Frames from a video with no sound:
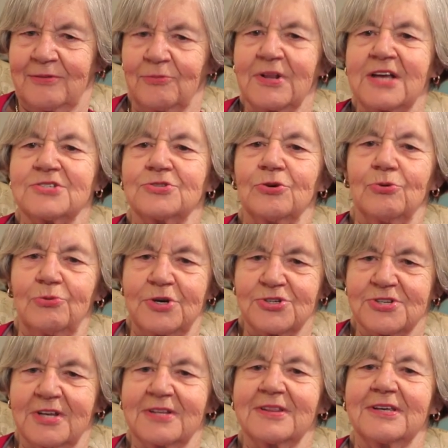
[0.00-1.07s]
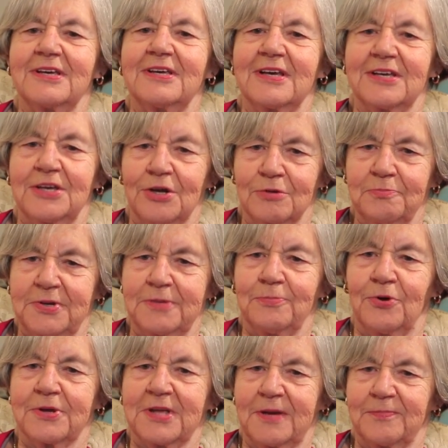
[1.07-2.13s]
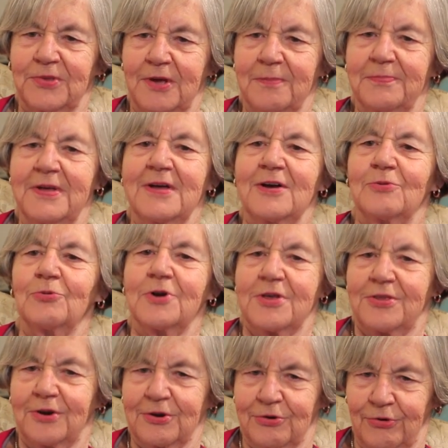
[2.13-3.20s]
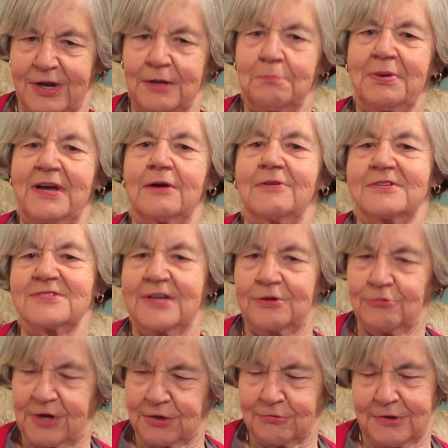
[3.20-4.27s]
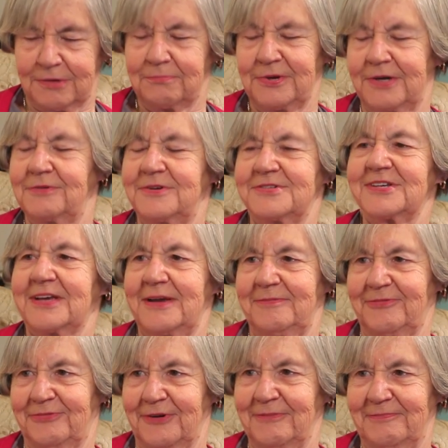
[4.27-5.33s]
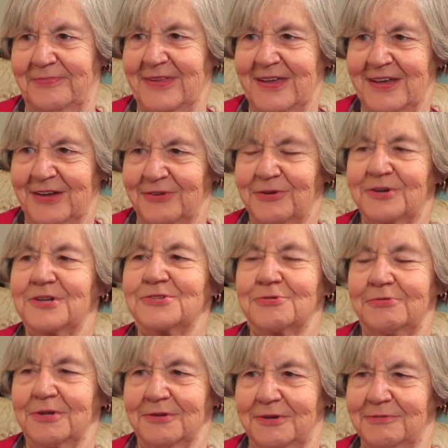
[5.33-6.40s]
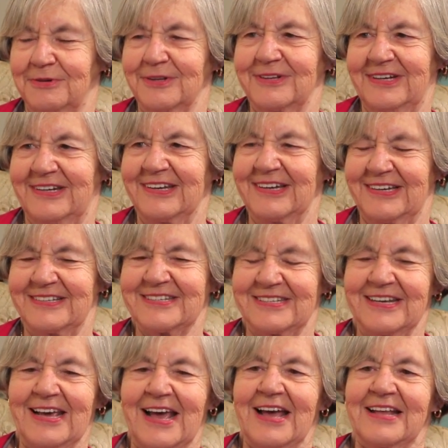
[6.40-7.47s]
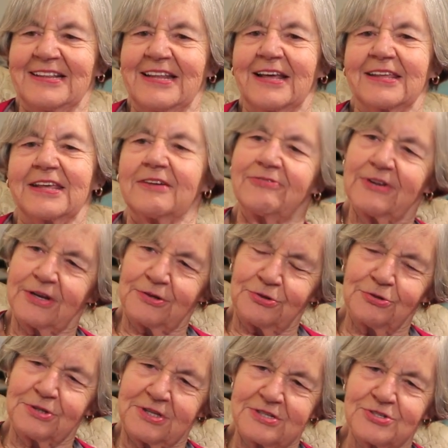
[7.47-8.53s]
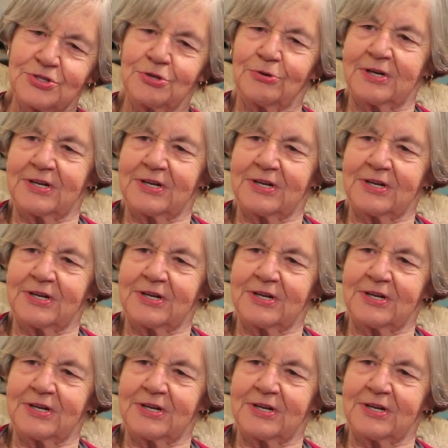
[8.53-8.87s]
well i still wish that the uh, young people kept up where their grandparents and great grandparents came from because mm-hmm. mm -hmm. it's really really nice the kefalonitis do